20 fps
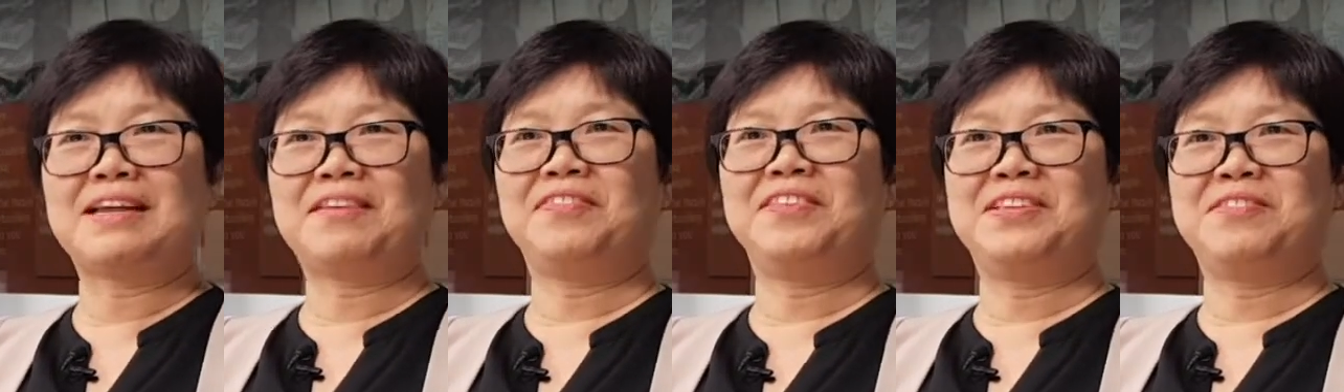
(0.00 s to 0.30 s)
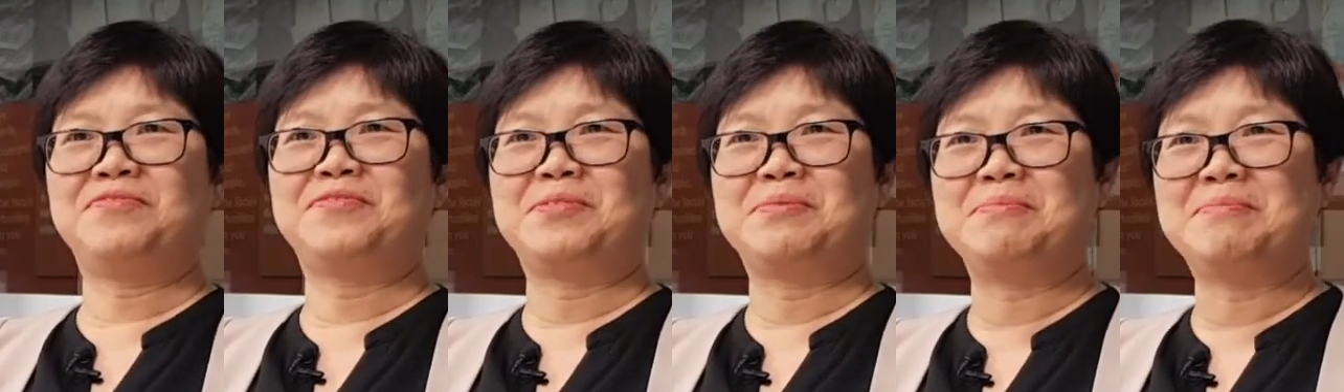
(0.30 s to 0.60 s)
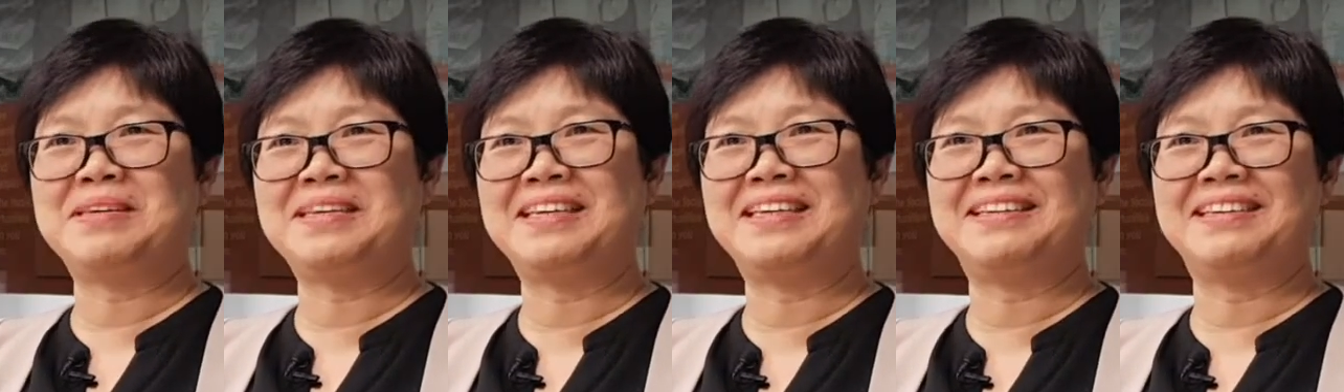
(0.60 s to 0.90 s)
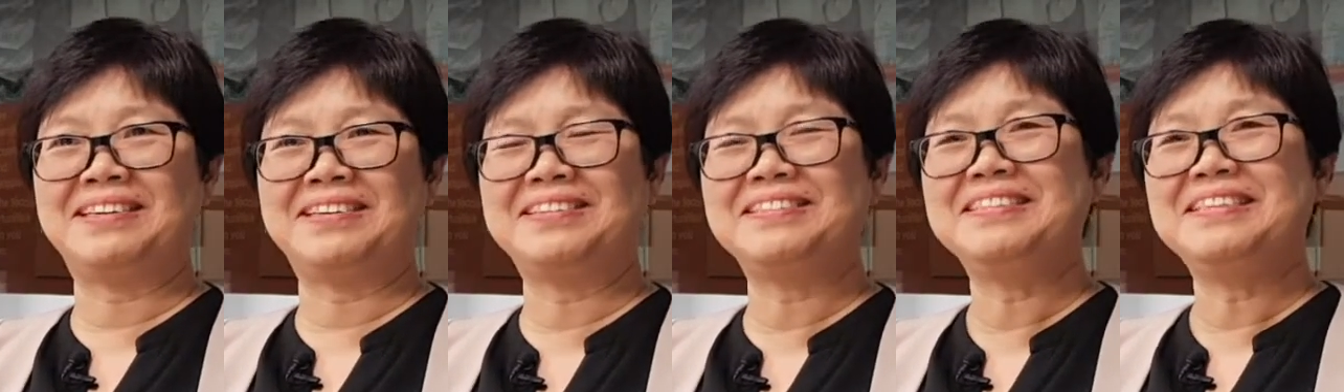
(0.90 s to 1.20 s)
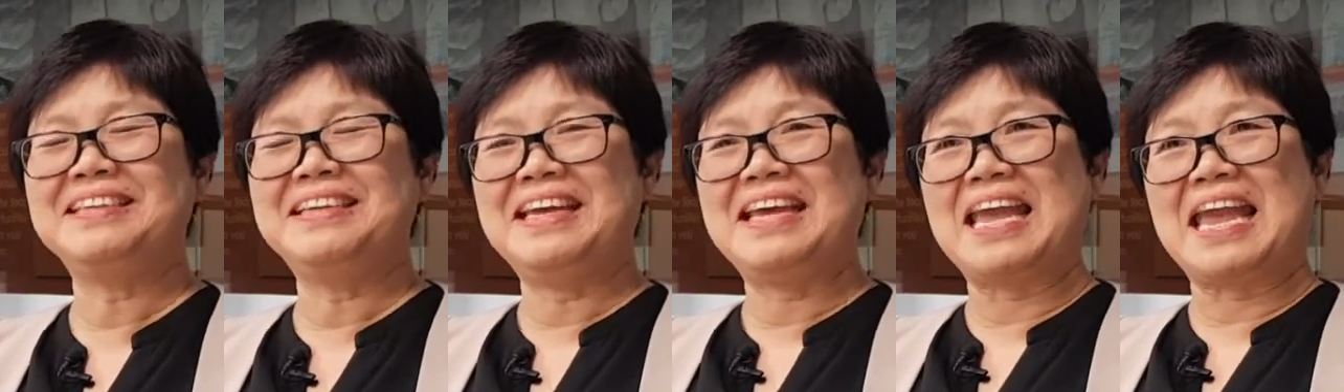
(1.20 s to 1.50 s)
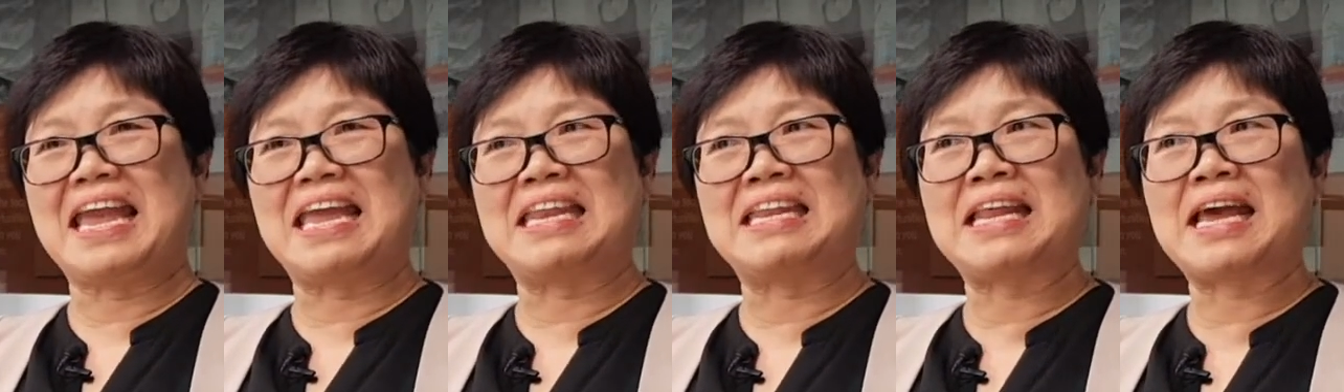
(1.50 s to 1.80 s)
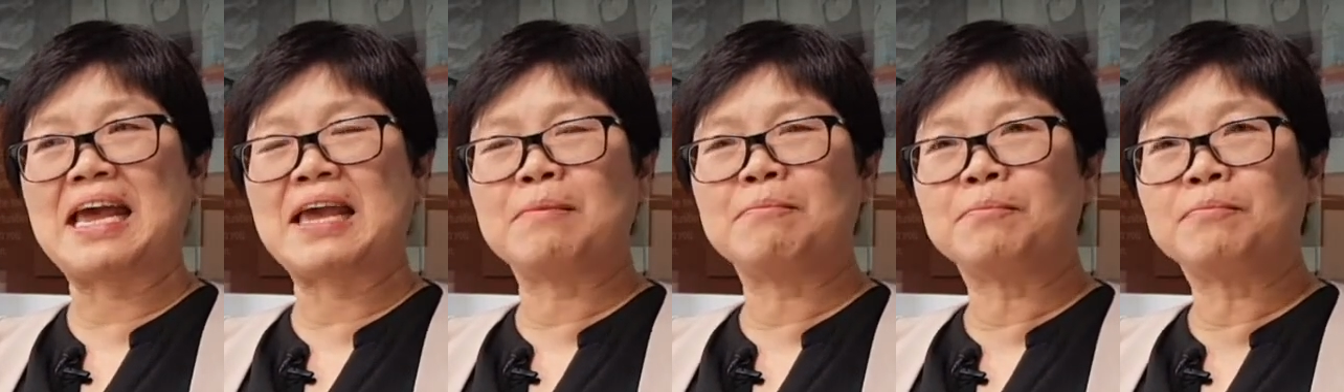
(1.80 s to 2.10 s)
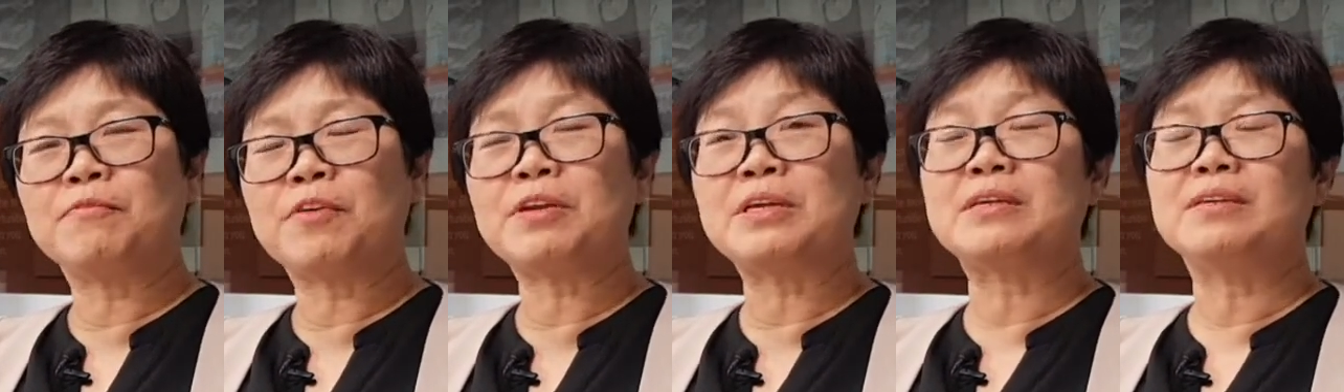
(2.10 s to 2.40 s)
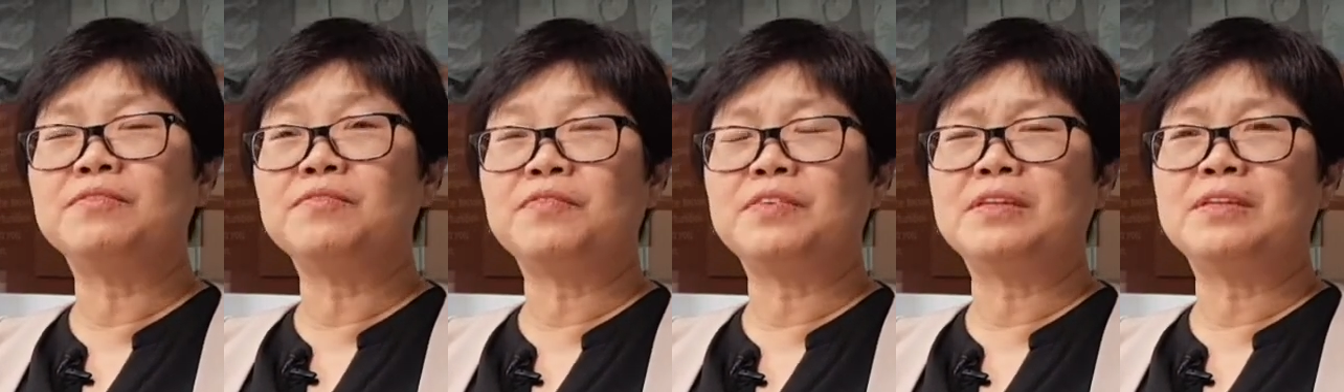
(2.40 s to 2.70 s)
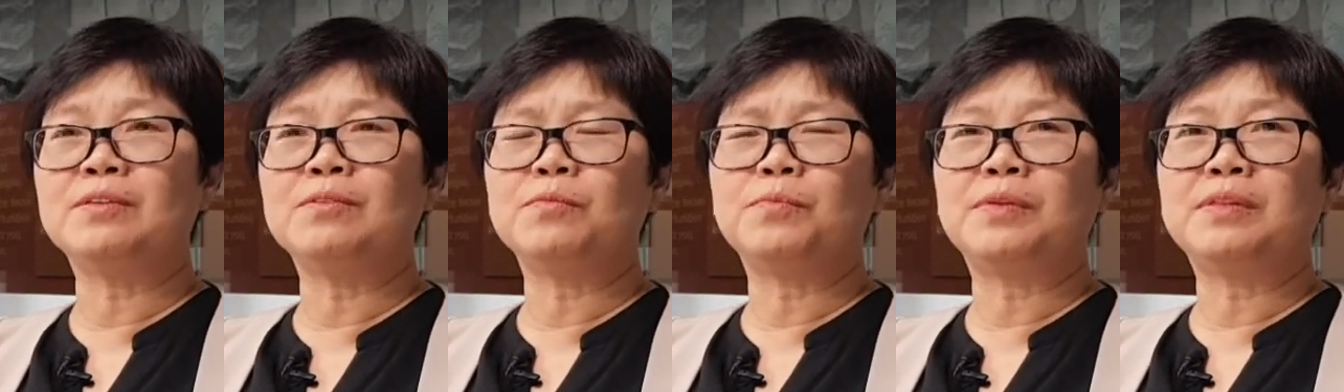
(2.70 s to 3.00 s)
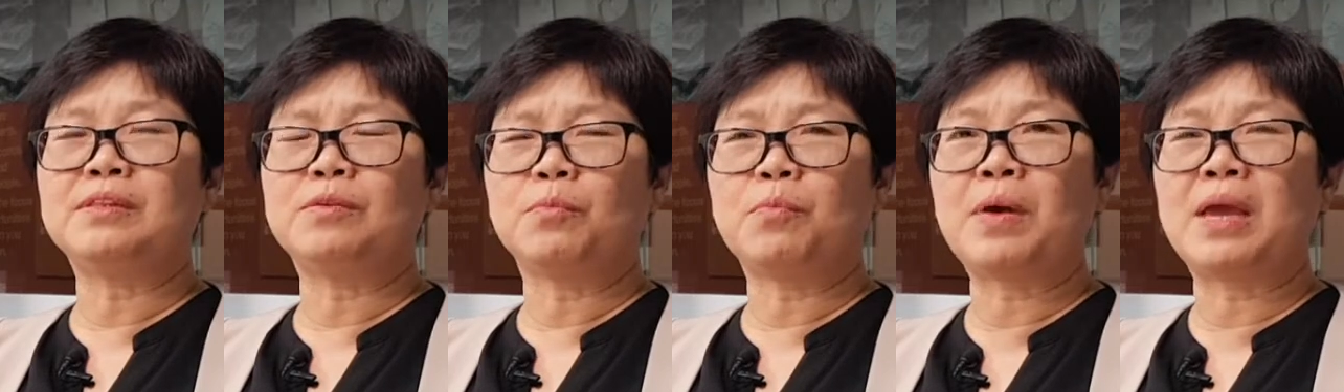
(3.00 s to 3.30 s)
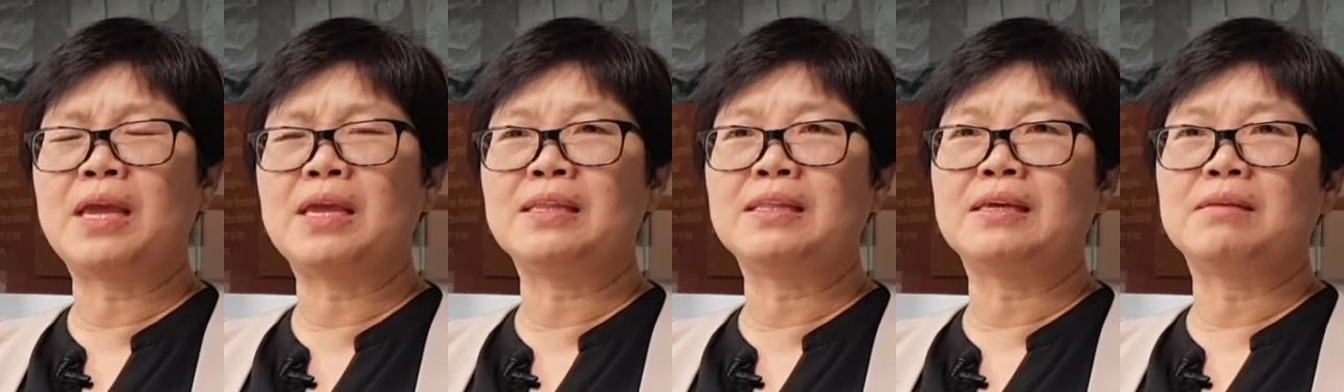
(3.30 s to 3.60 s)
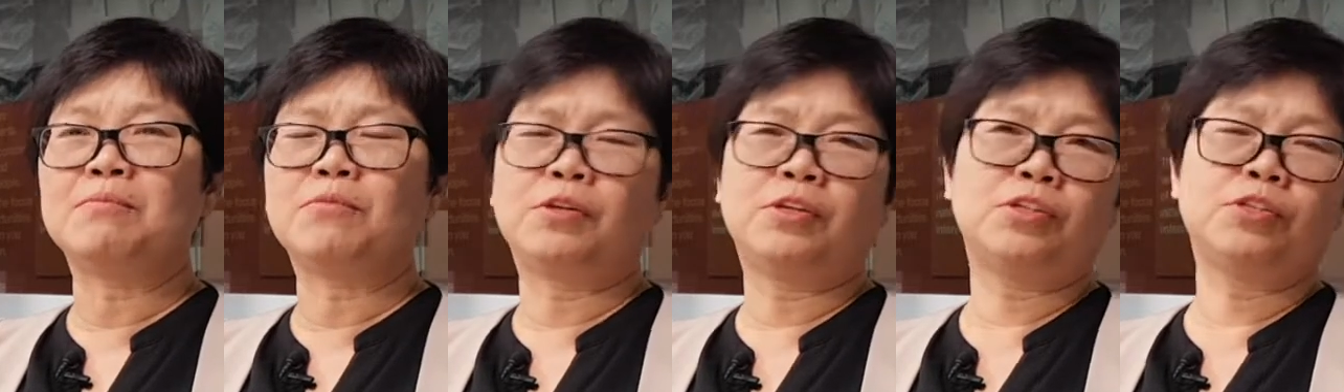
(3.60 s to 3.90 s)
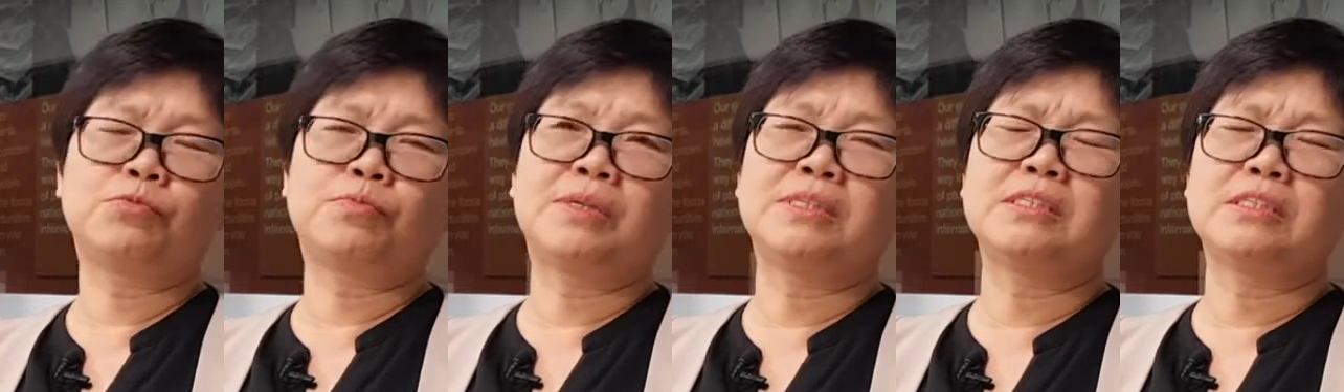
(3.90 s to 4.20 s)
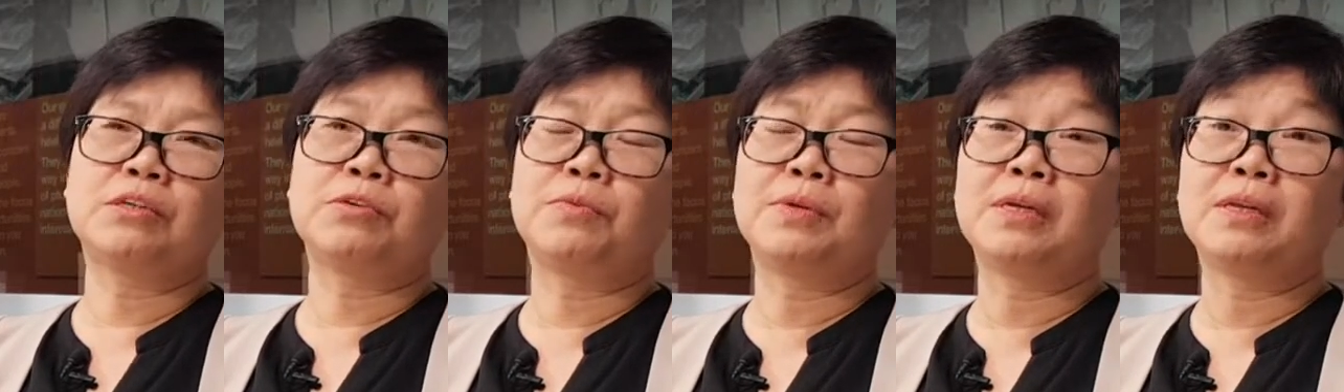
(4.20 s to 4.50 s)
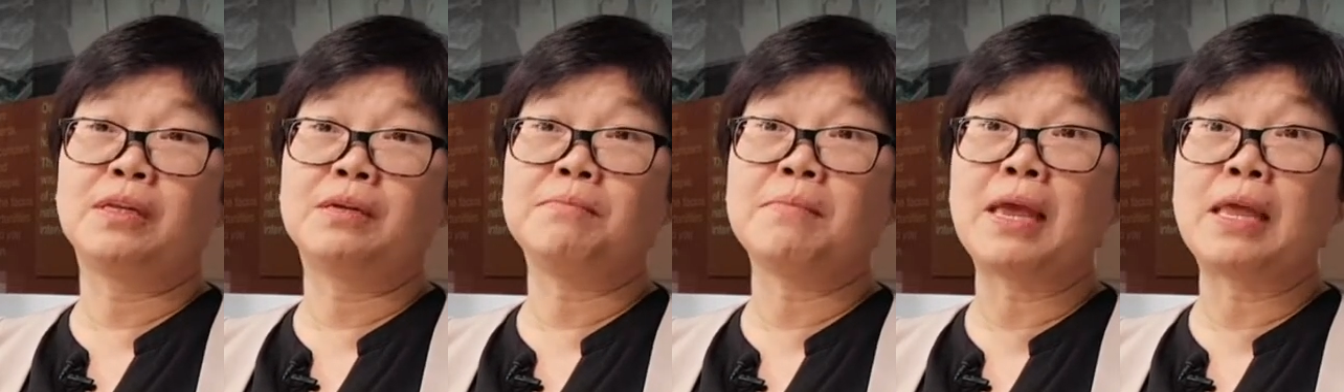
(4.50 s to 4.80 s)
definitely for me, you know. And I'm very confident with the way that Monash runs curriculum.